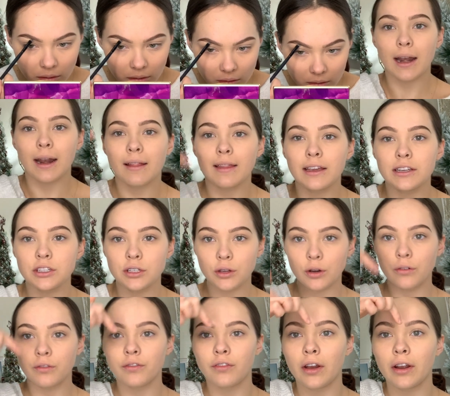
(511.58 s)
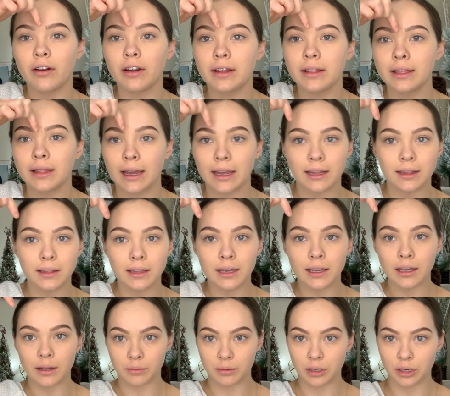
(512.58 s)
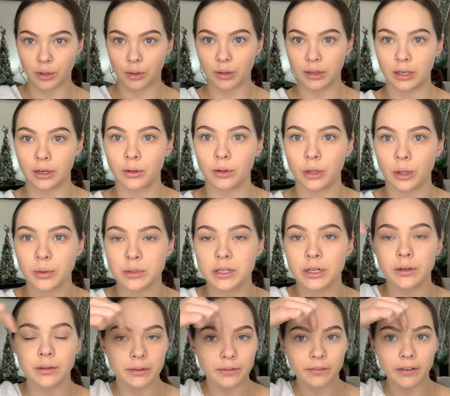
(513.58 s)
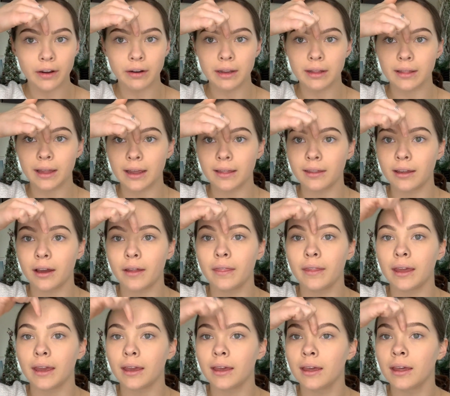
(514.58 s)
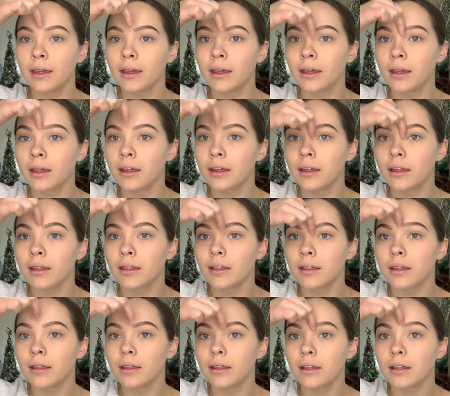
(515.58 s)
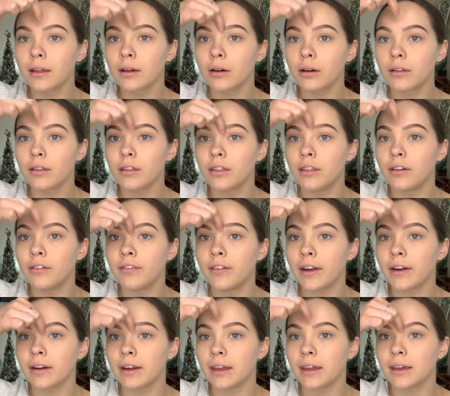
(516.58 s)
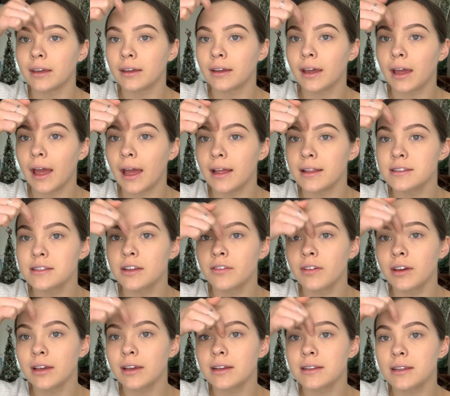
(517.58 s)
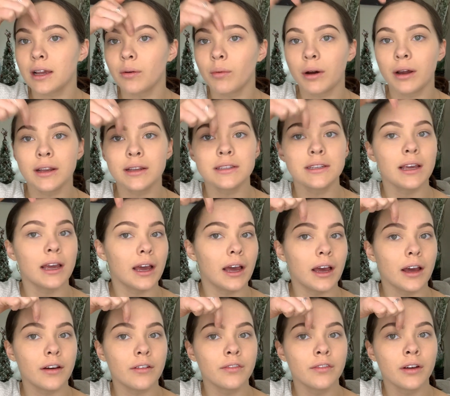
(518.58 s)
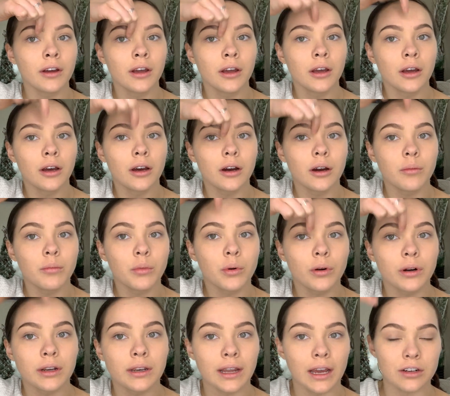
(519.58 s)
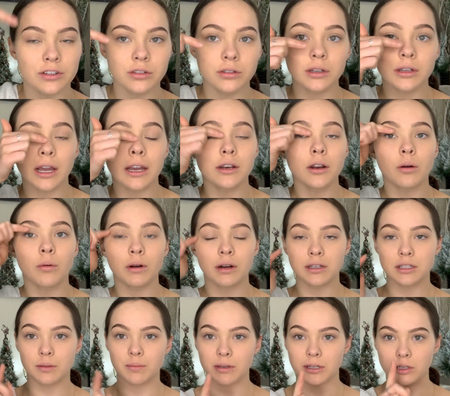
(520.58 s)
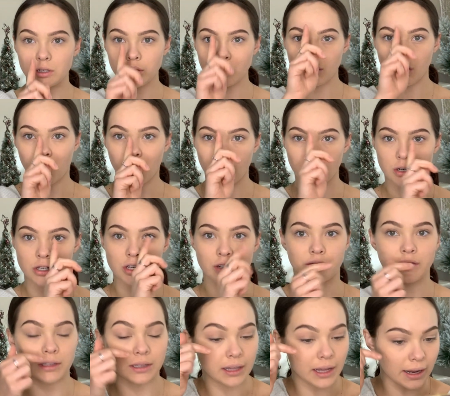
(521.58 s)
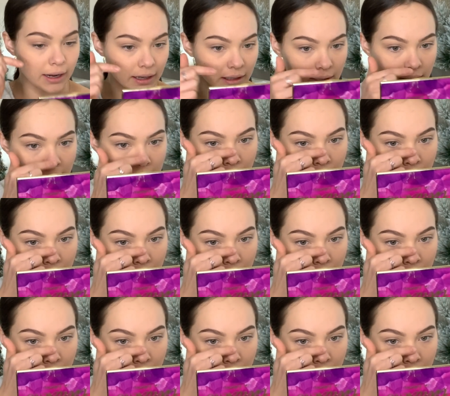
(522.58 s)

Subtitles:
And I like to go very lightly, I'm gonna go a little closer, very lightly on like the very ends of it, because I want it to have a more natural look. I don't want it to be too harsh of a line.